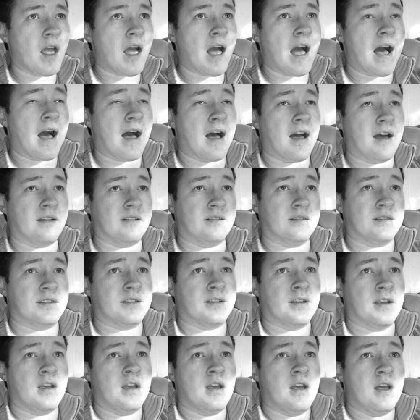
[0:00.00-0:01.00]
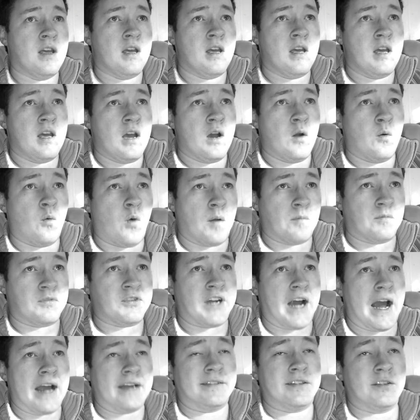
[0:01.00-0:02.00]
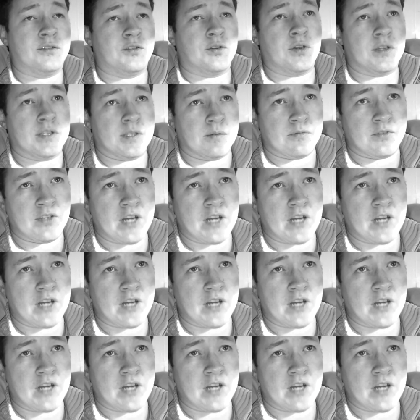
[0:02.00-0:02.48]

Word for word: And what I'm trying to do is I'm